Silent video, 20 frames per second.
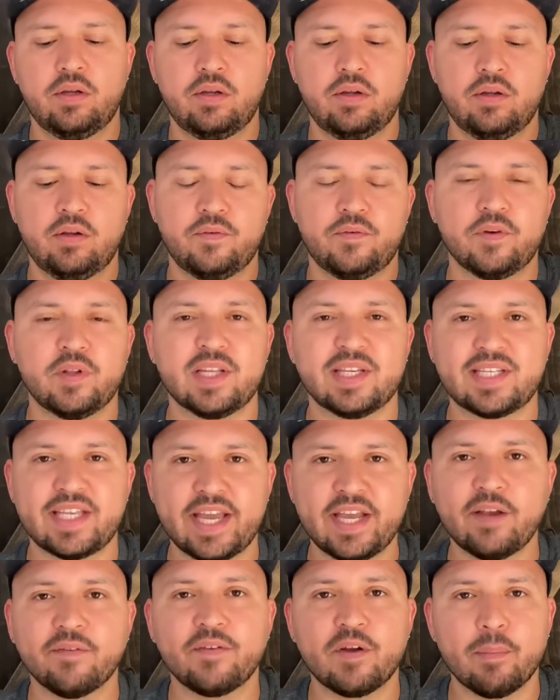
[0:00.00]
for the
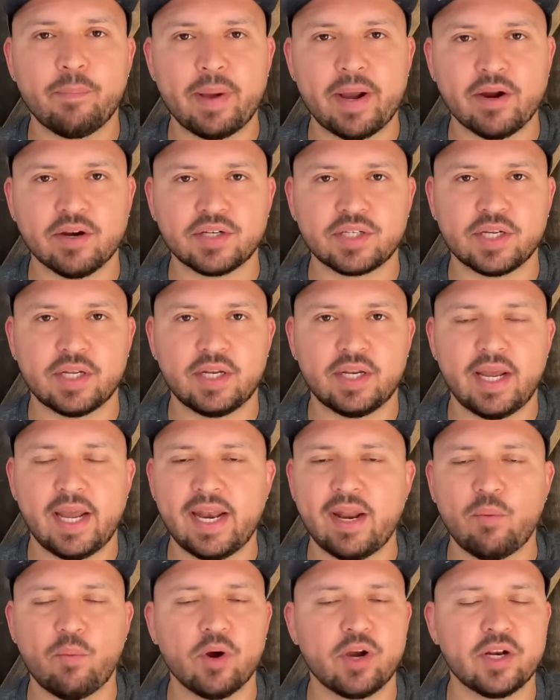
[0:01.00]
sake of comparison, and
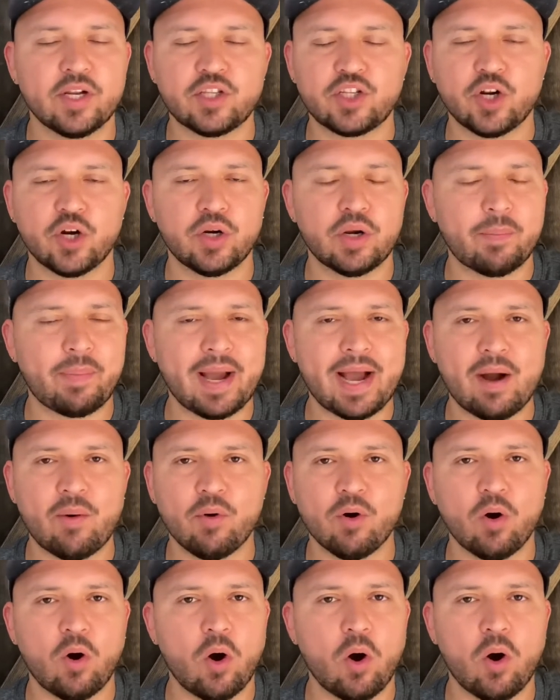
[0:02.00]
then we're gonna turn the
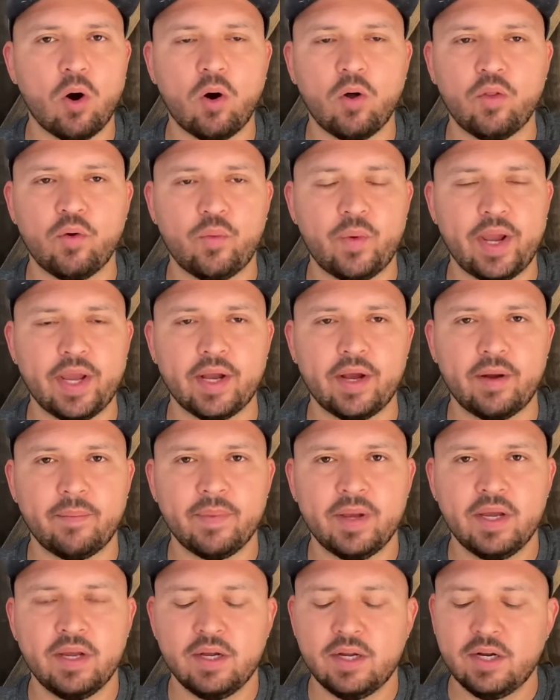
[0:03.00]
power all the way up.
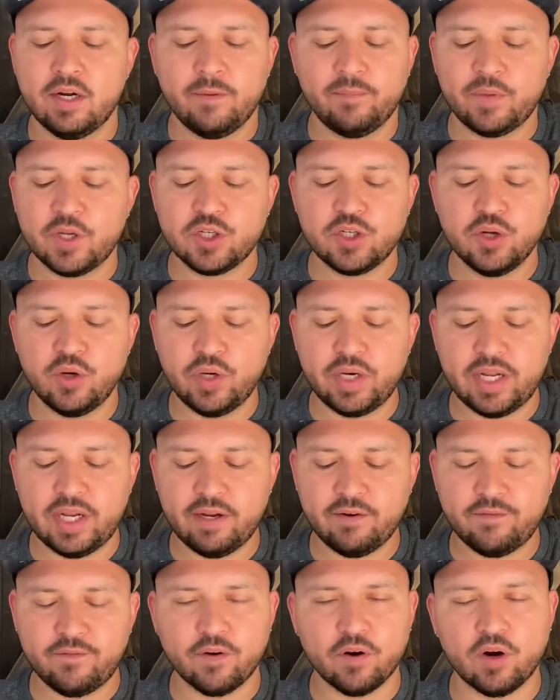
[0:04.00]
There's no
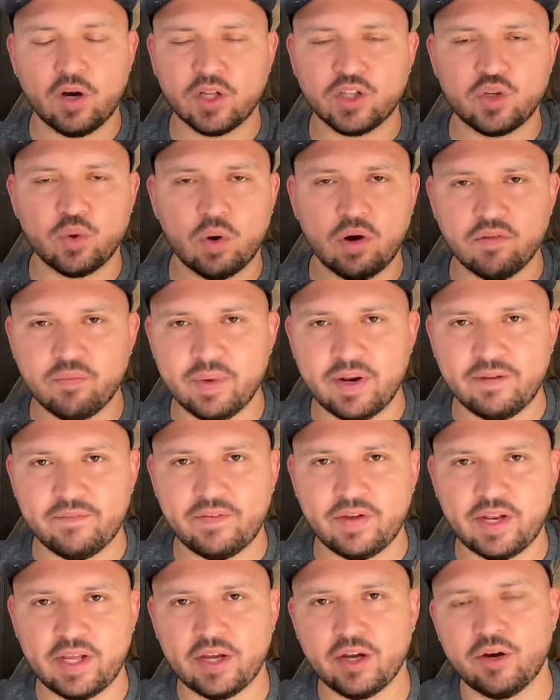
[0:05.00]
need for a 12-minute
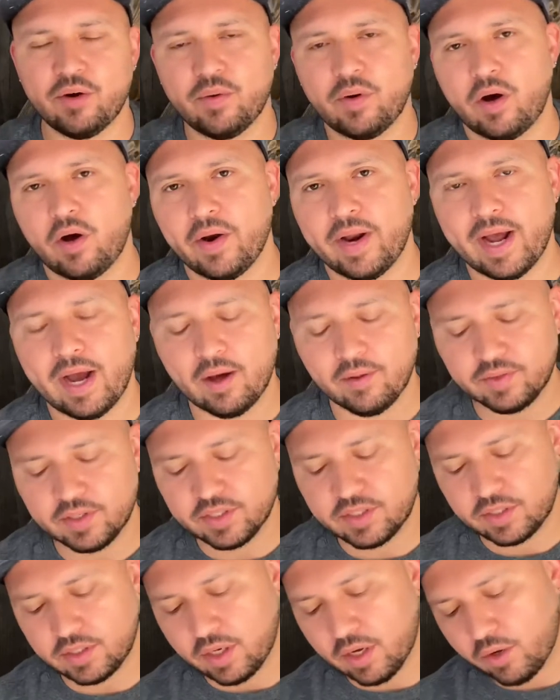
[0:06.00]
video on how
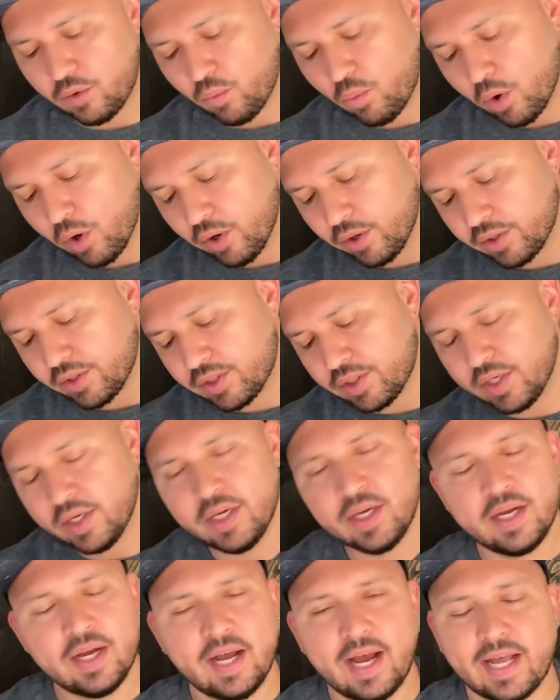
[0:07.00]
this gun works.
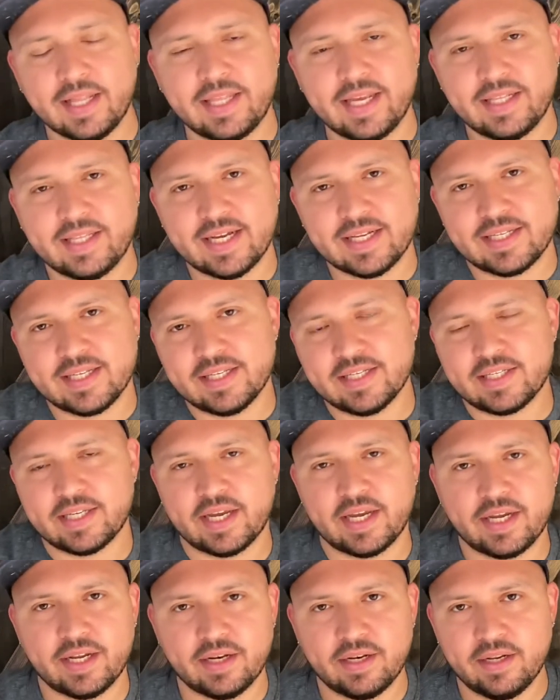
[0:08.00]
I think that's
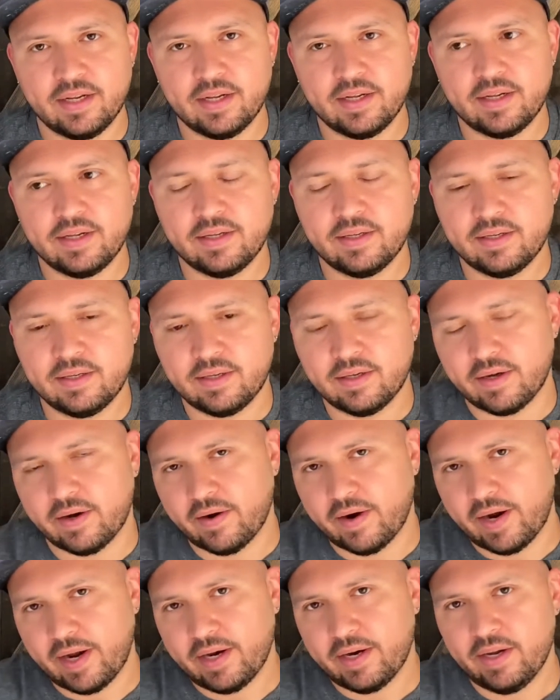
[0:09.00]
insane, all right?